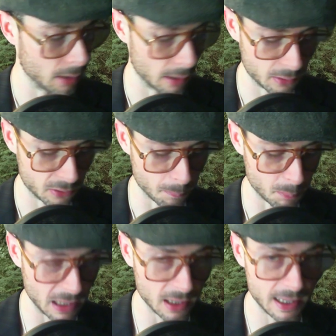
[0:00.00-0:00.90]
I got some
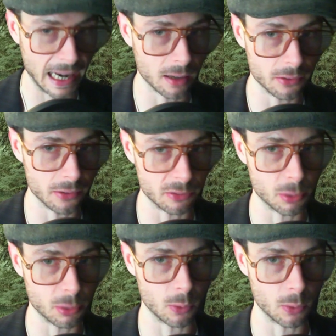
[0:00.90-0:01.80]
big calluses
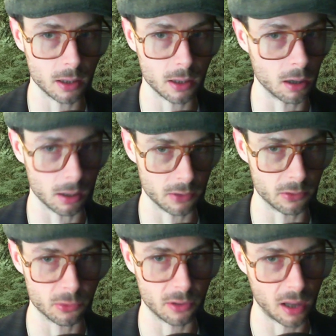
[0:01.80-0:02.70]
pretty quickly on it because there was a